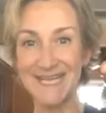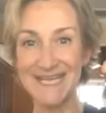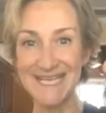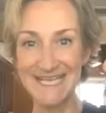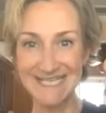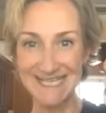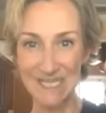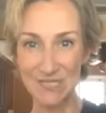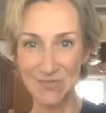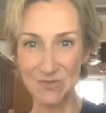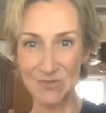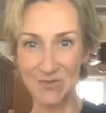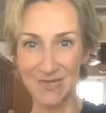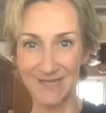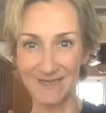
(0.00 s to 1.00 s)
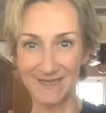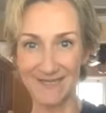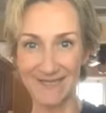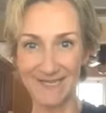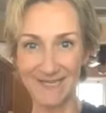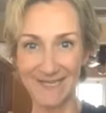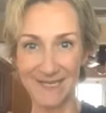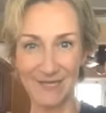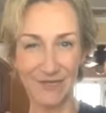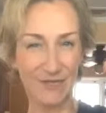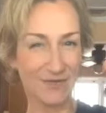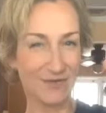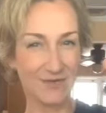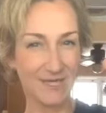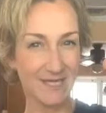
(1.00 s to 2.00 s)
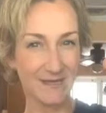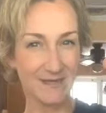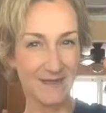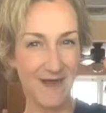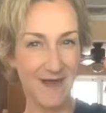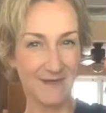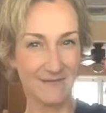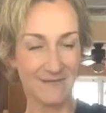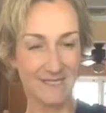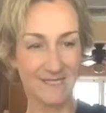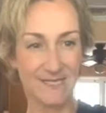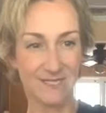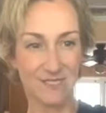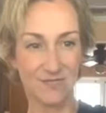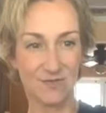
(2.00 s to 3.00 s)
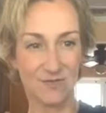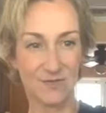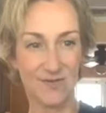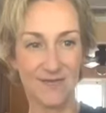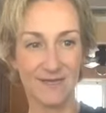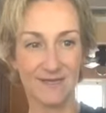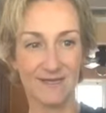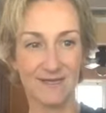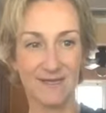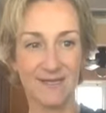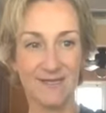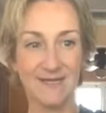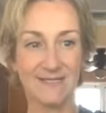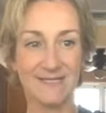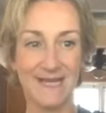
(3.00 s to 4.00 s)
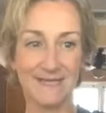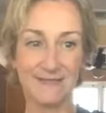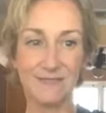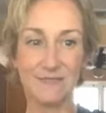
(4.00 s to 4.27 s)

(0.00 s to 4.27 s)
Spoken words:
essential oil in here. You don't need a lot of essential oil. 10 to